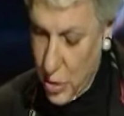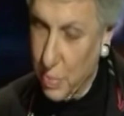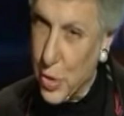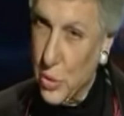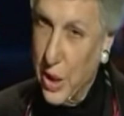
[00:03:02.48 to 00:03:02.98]
when
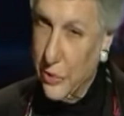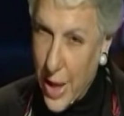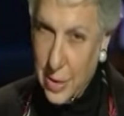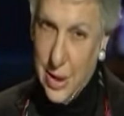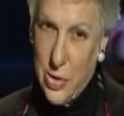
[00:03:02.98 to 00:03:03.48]
it comes to
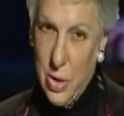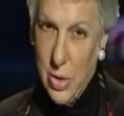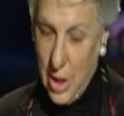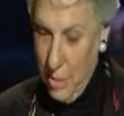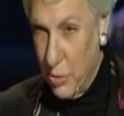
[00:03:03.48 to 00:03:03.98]
pursuing the vital
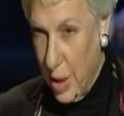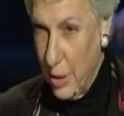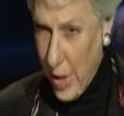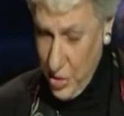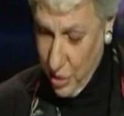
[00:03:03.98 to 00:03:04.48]
connections
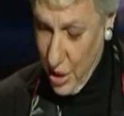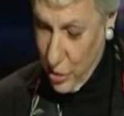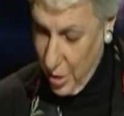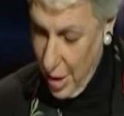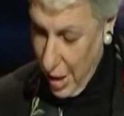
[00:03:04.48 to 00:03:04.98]
between
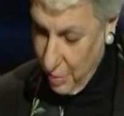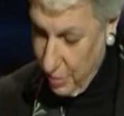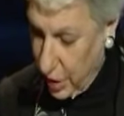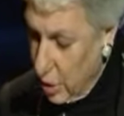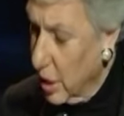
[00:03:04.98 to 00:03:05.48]
education
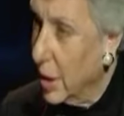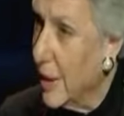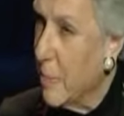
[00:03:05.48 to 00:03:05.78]
and the public